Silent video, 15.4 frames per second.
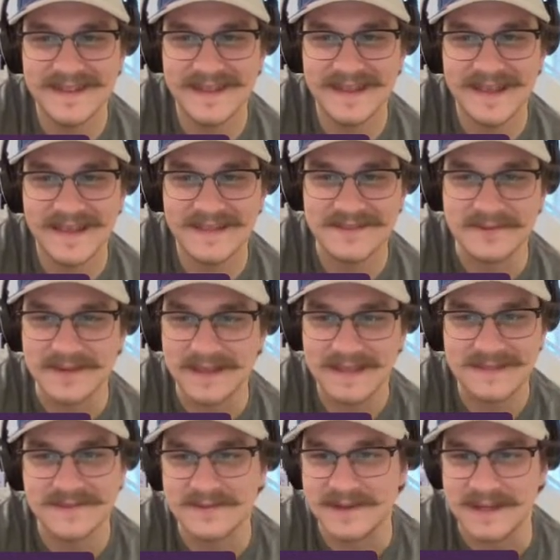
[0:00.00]

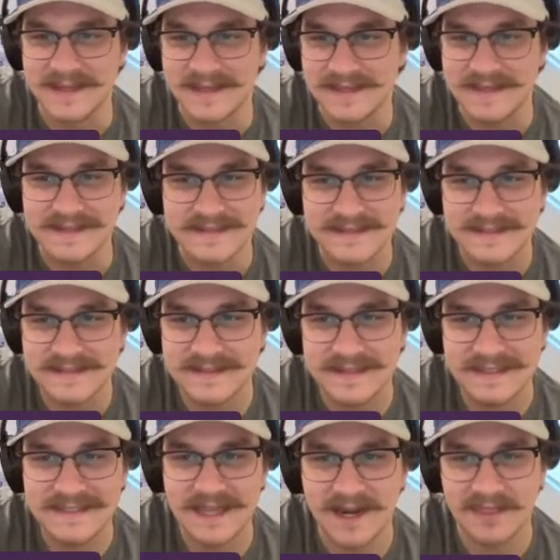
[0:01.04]
It's ridiculous.
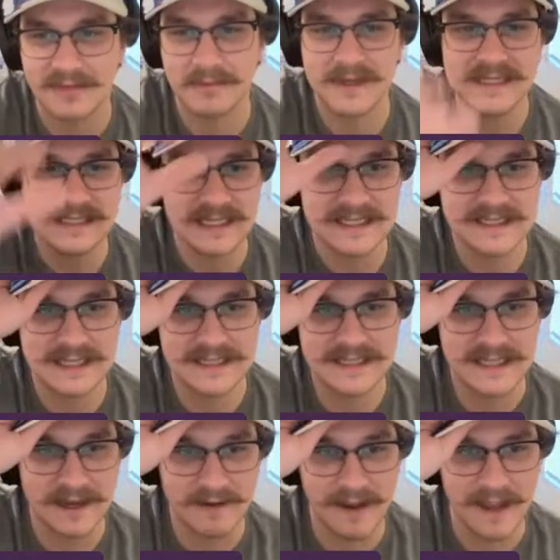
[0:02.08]
He's got a
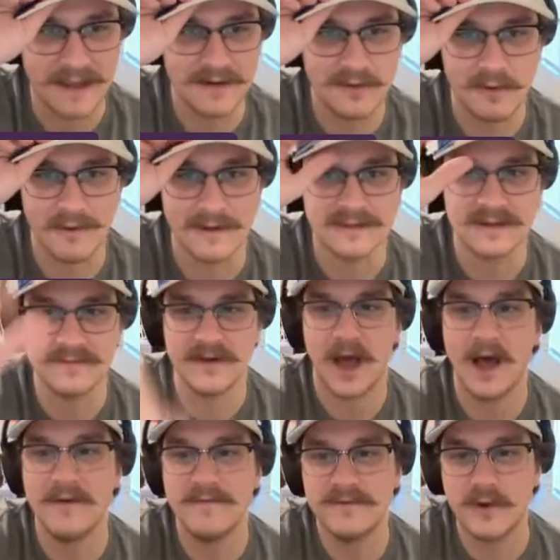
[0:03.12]
3.66 ERA in Coors,
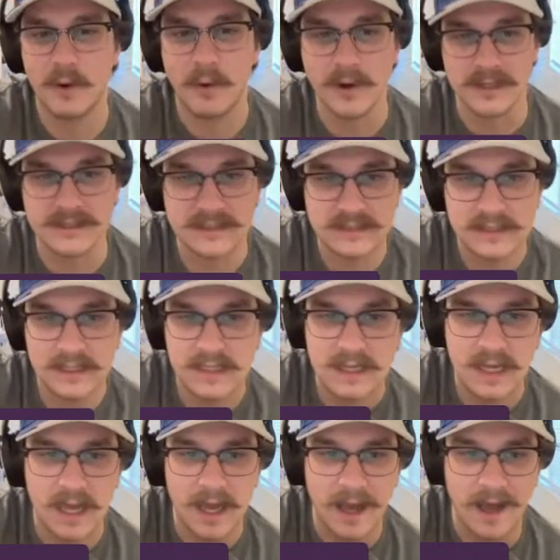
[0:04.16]
of course.
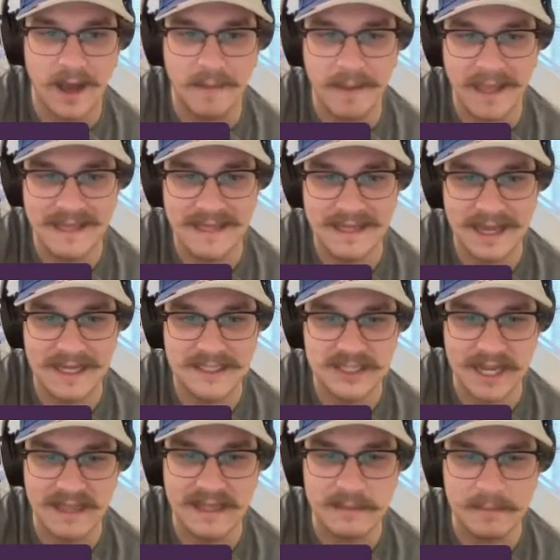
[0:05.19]
And then they got
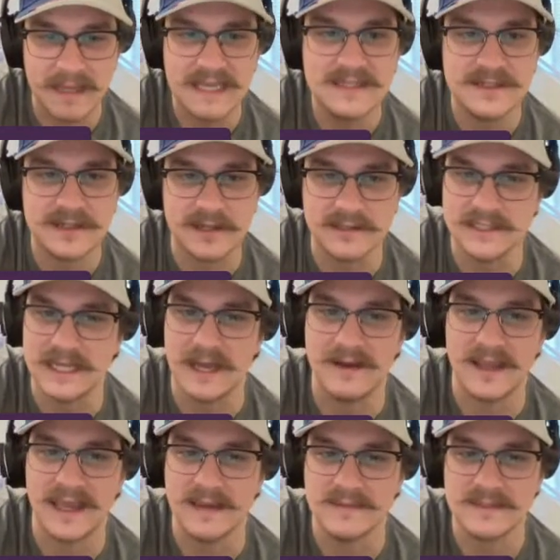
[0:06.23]
Jalen Beeks closing
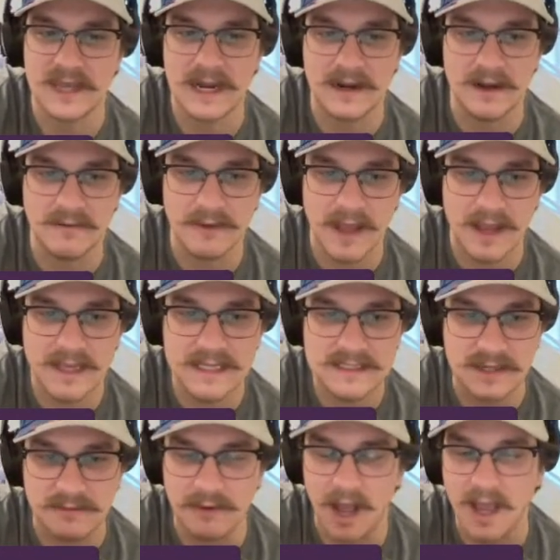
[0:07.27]
out games. So I don't know.
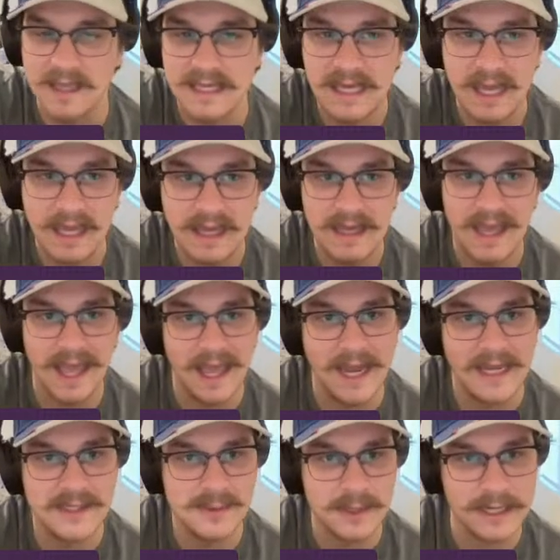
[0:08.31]
Rockies are rockying,
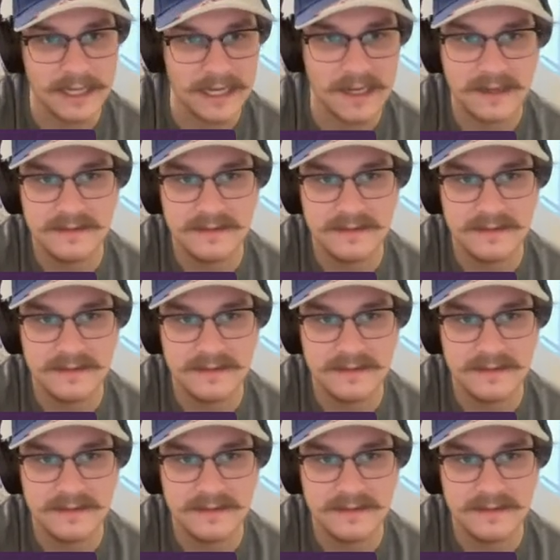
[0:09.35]
and it's working.